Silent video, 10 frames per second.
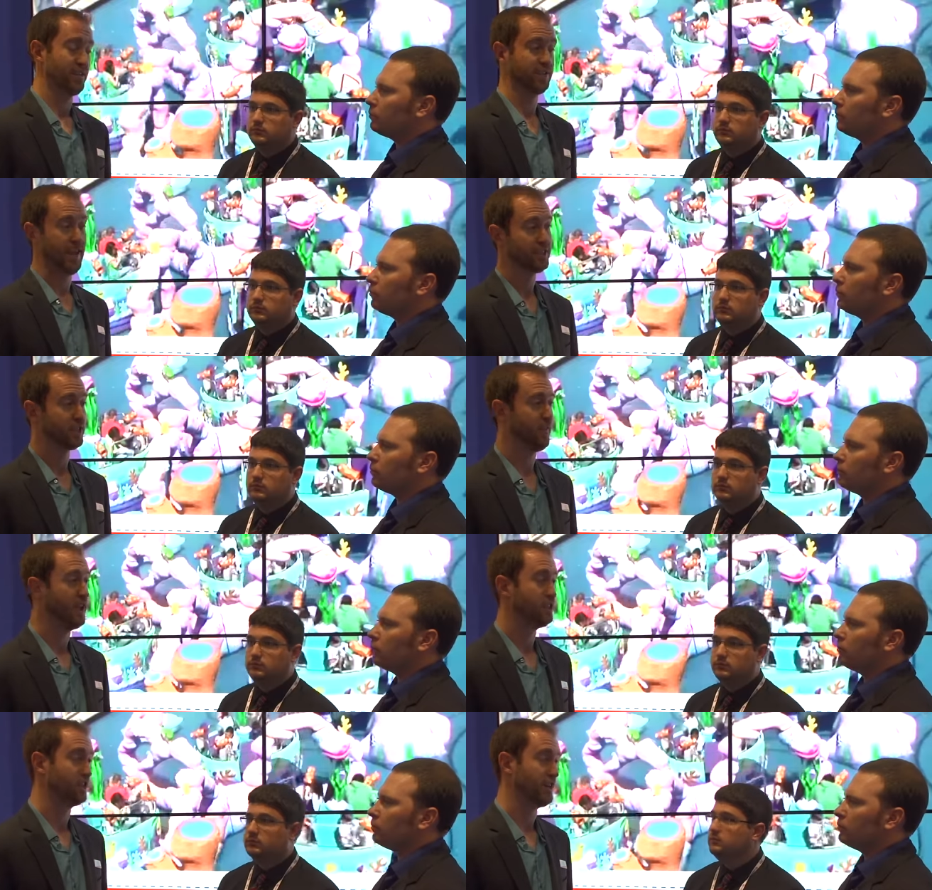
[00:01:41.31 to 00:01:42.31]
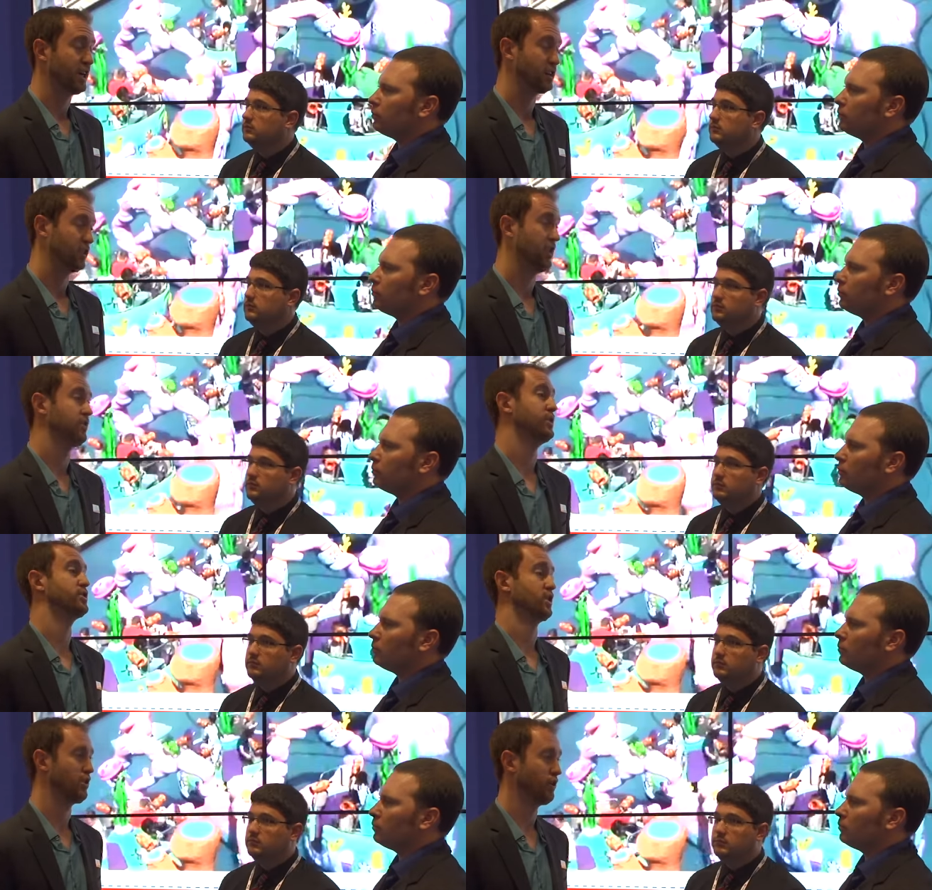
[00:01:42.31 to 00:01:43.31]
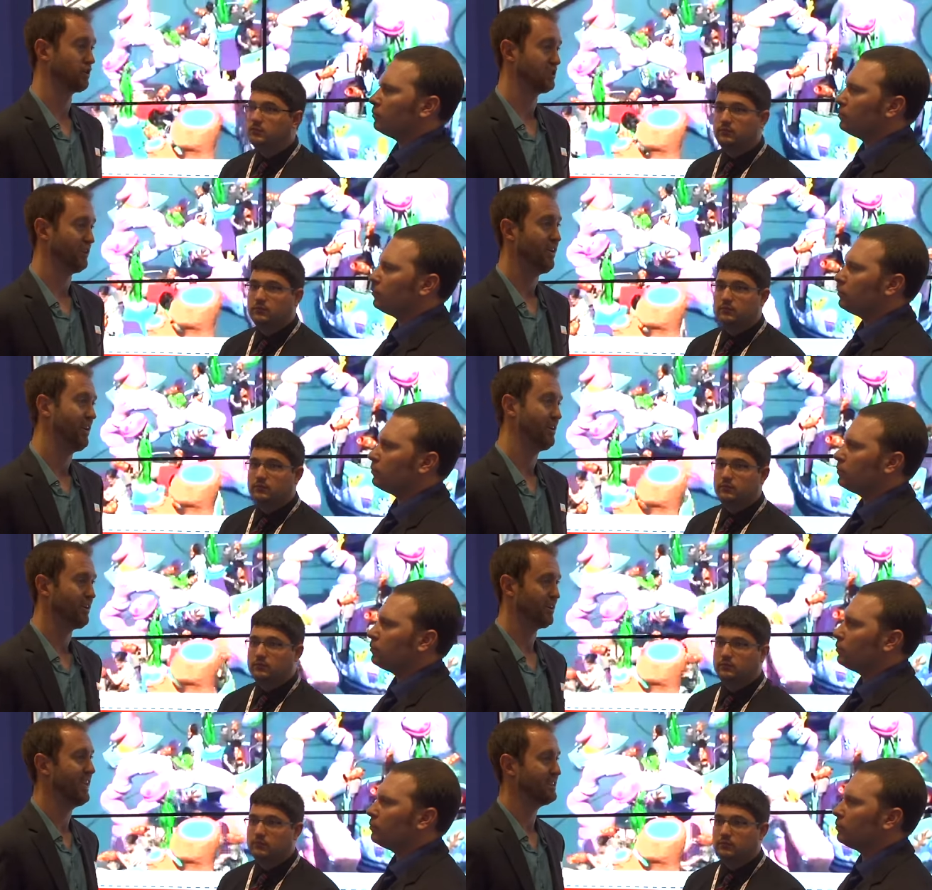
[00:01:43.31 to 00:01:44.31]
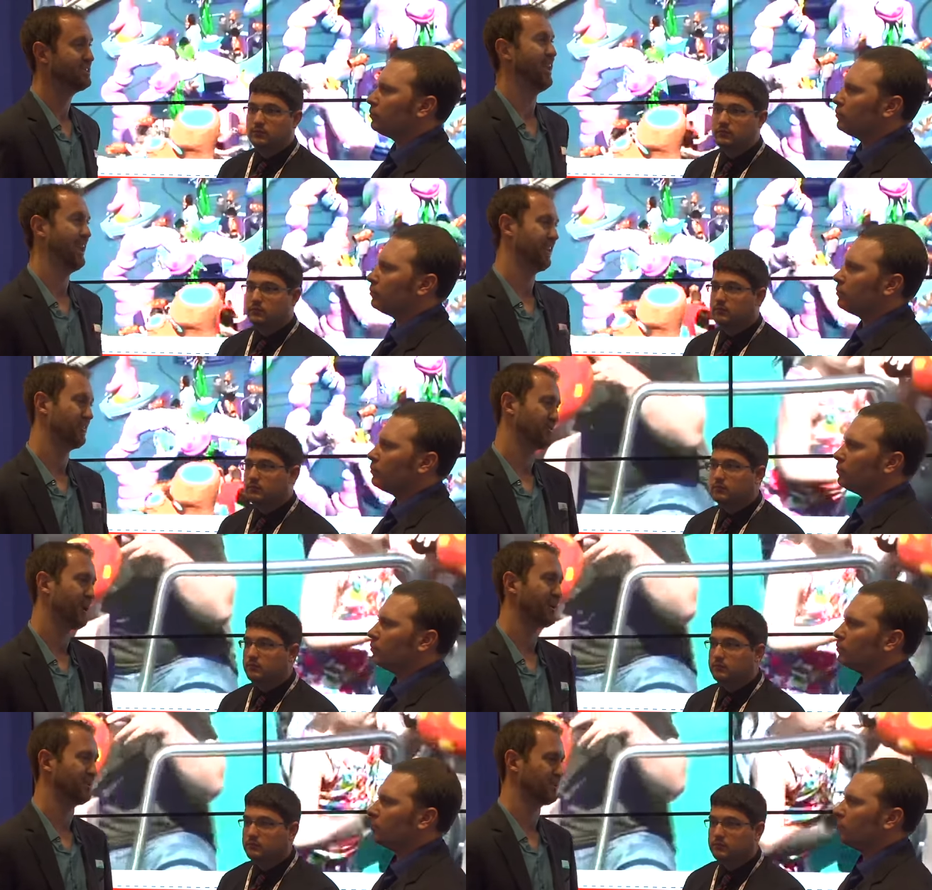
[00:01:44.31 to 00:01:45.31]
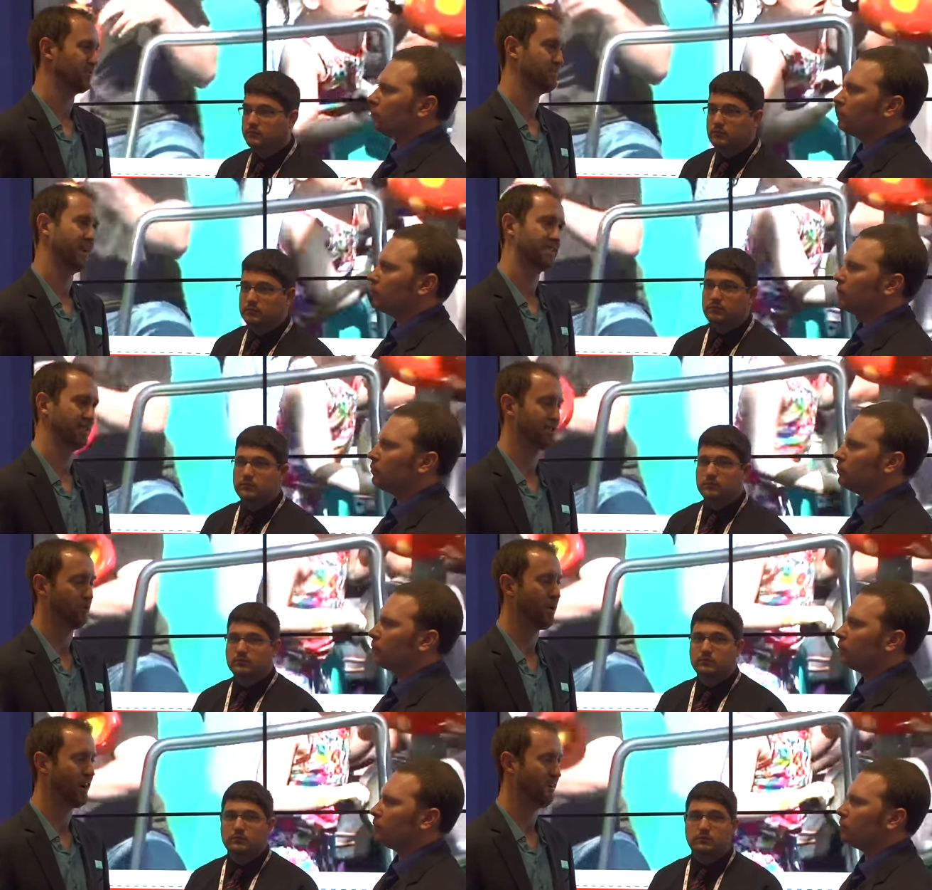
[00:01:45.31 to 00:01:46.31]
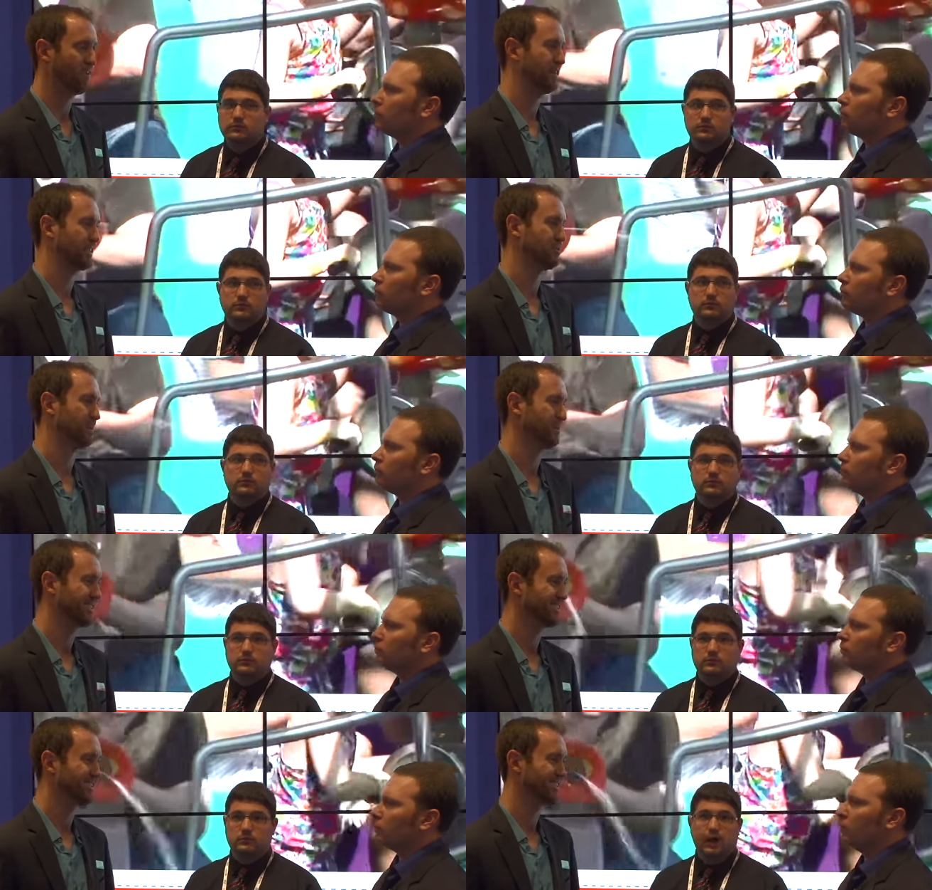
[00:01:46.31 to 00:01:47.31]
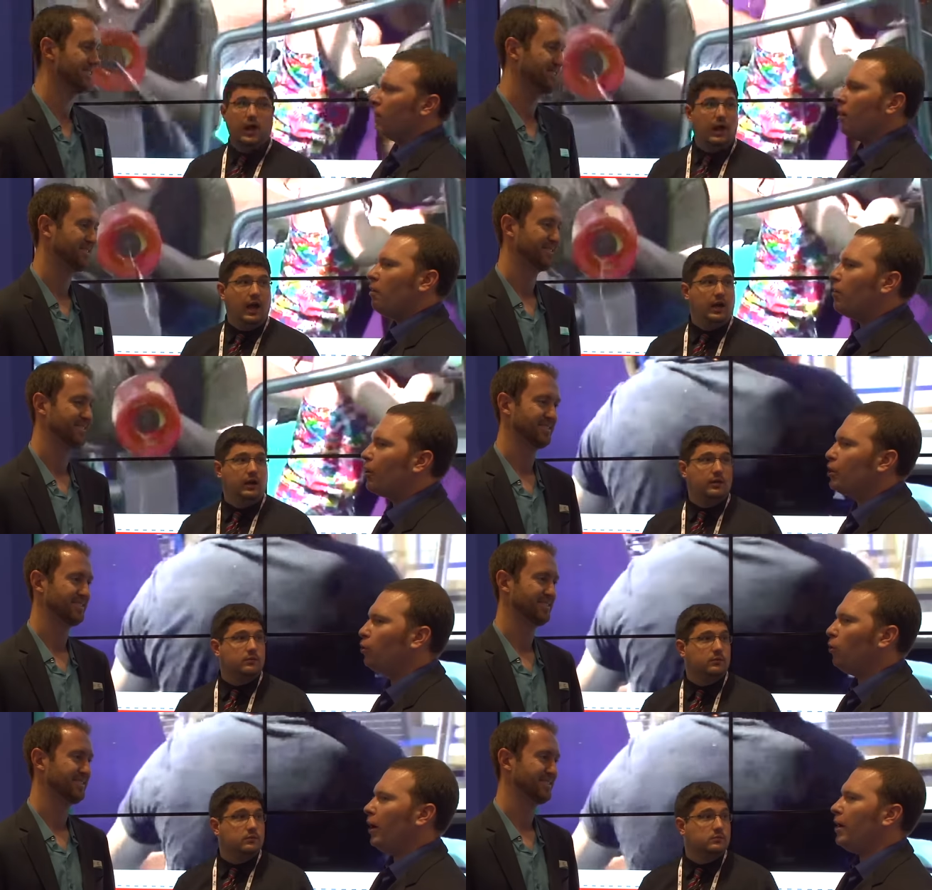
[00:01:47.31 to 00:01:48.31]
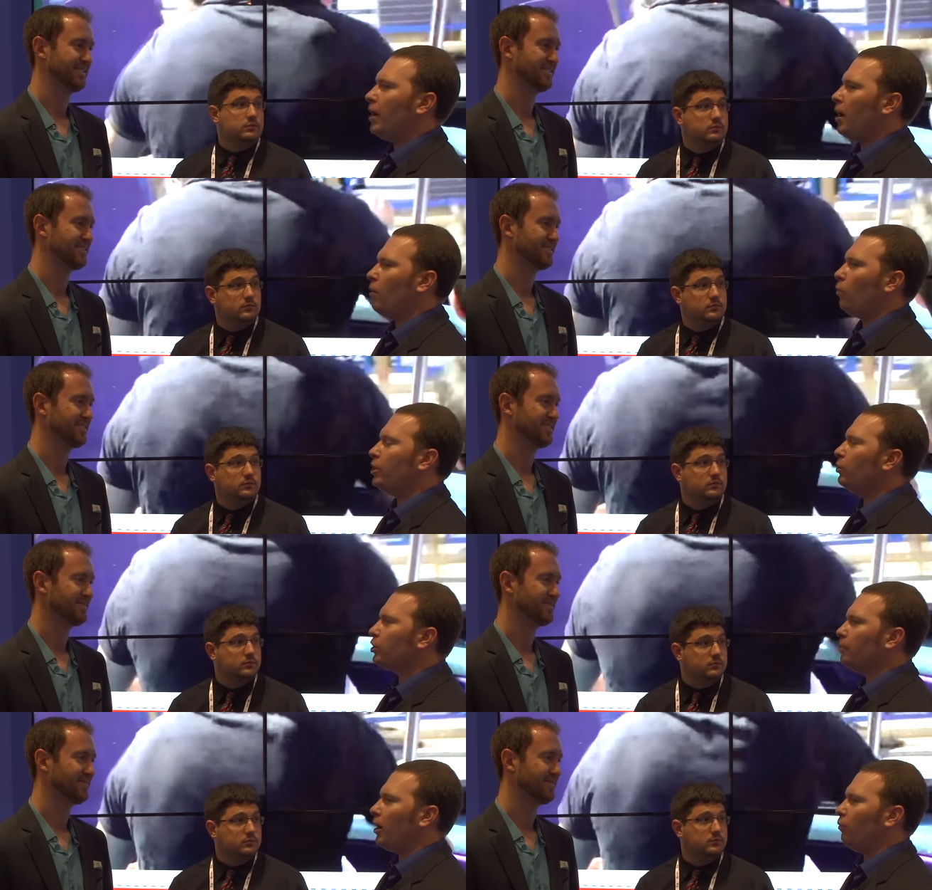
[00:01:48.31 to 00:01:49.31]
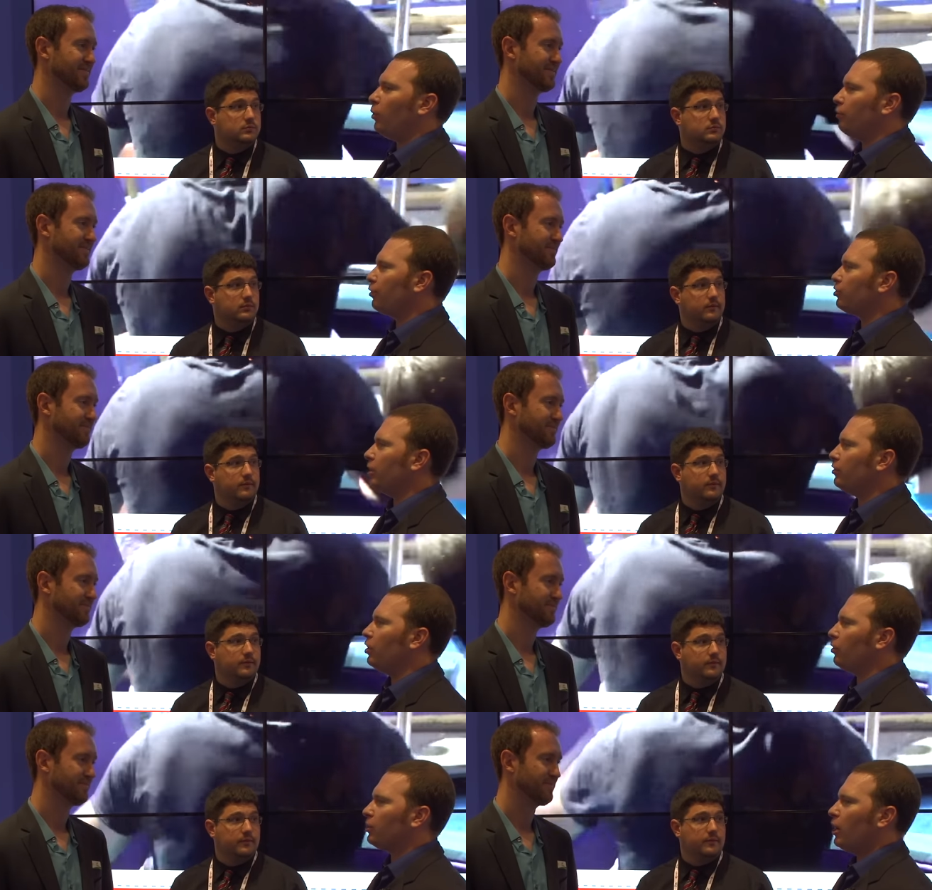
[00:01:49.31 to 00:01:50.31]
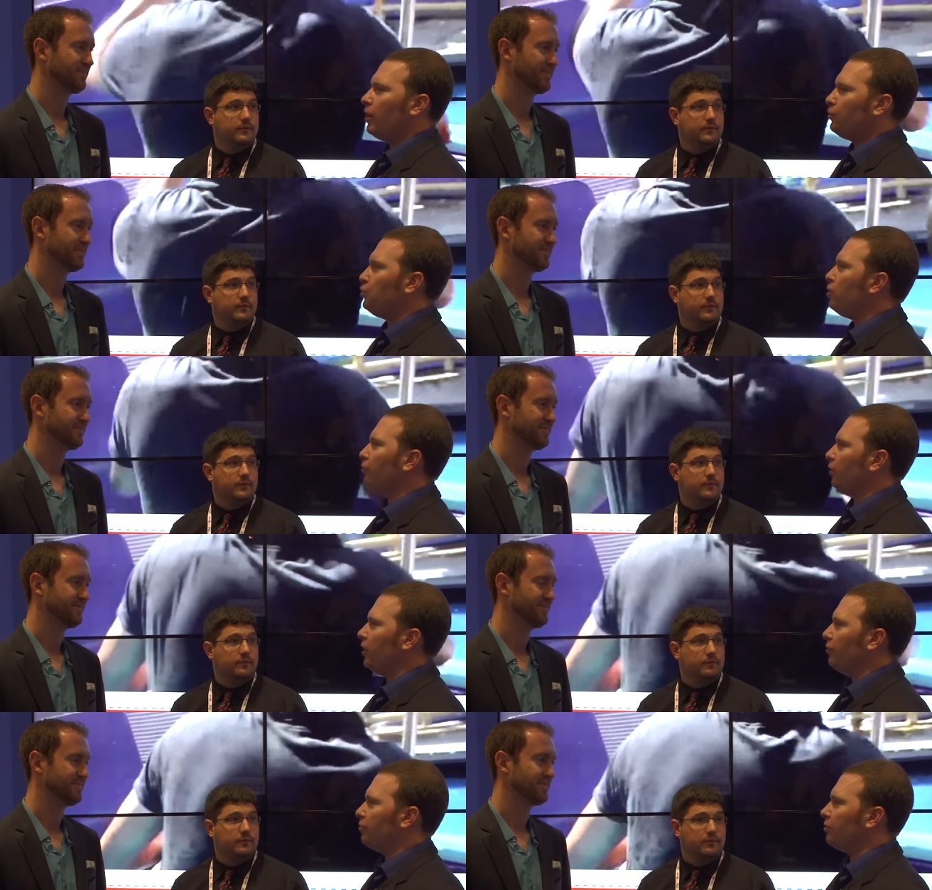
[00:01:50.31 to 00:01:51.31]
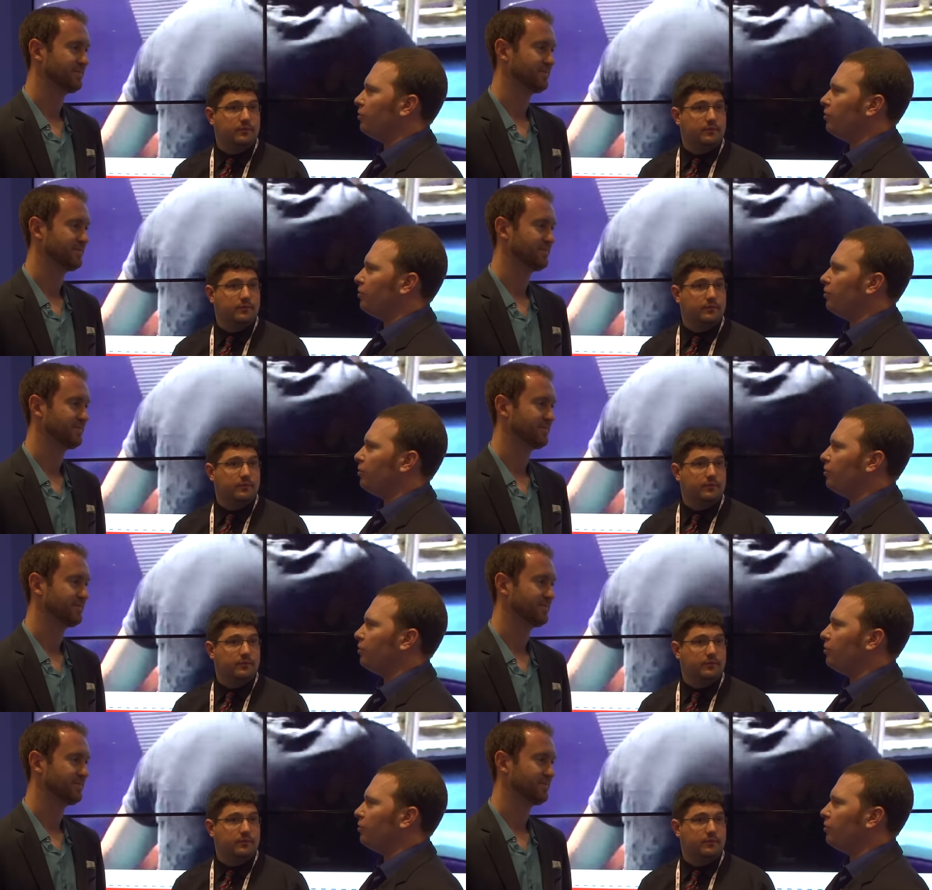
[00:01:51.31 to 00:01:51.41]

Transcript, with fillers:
Speaker 1: this excavation has actually unleashed a curse on our guests and on the riders, which makes such a wild, fun
Speaker 2: experience. Very cool. And uh, when you look at the model, one of the first things you notice, two different lifts